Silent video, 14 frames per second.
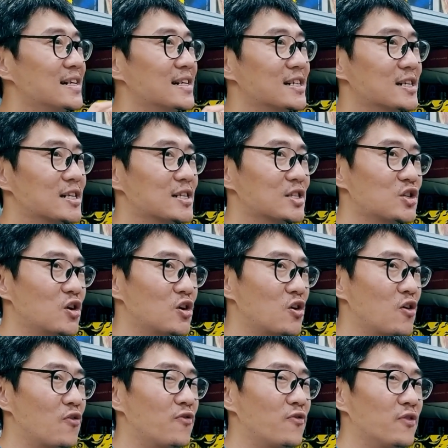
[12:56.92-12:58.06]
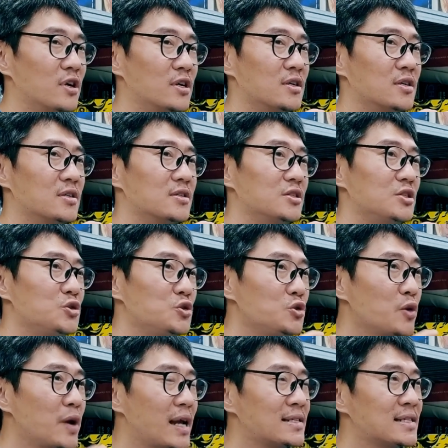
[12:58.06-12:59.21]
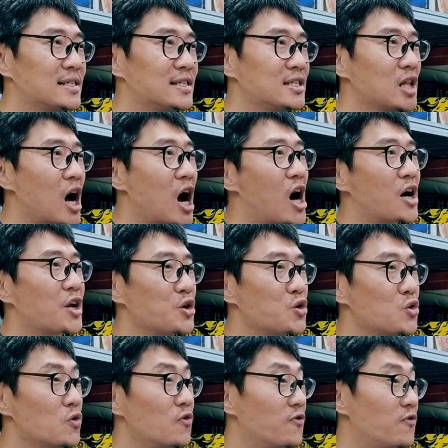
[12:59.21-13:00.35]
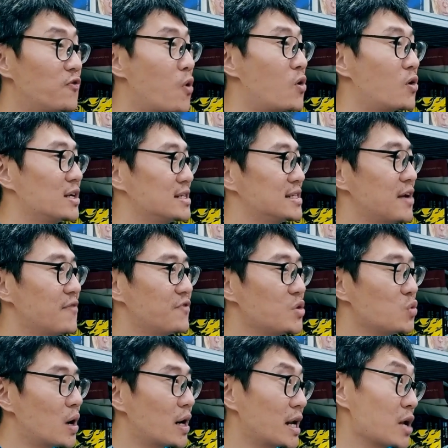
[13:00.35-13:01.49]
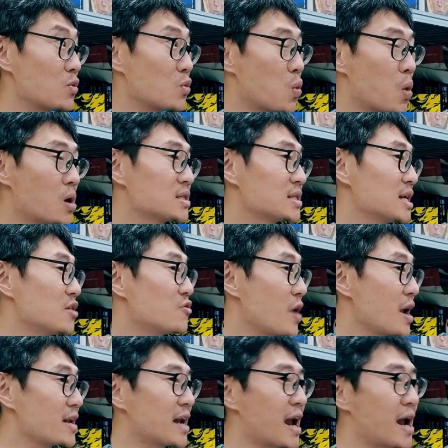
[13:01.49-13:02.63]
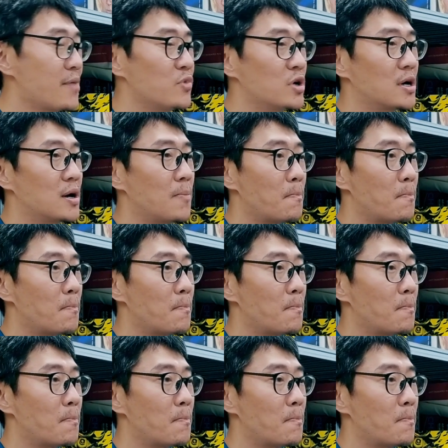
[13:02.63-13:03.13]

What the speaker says: a sort of, you can still argue for the ZV-1. It was a great camera